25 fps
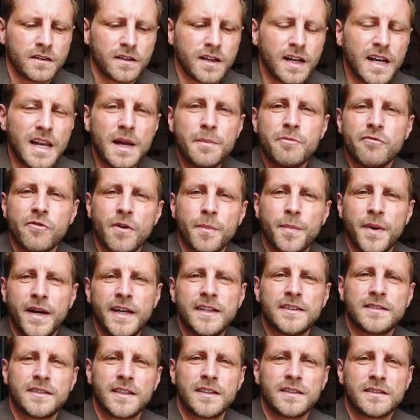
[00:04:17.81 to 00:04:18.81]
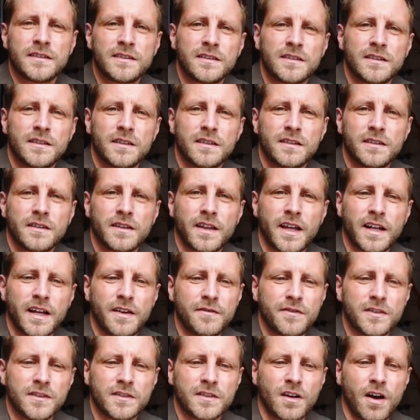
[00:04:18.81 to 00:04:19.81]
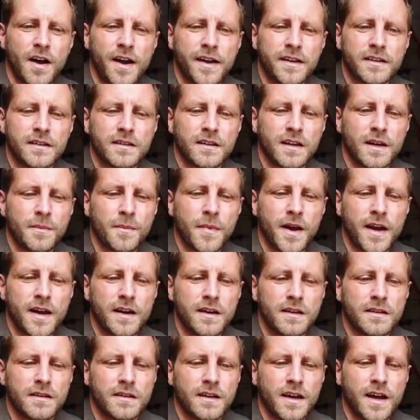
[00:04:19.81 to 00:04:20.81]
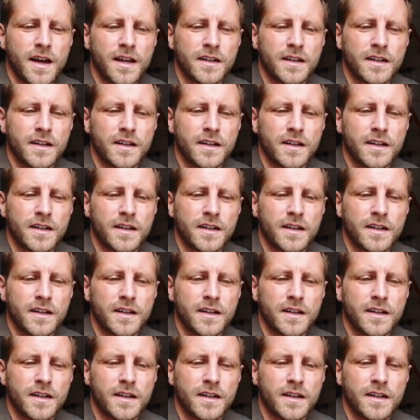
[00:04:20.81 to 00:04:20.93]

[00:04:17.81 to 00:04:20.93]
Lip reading: deliberate pieces that they've designed and made.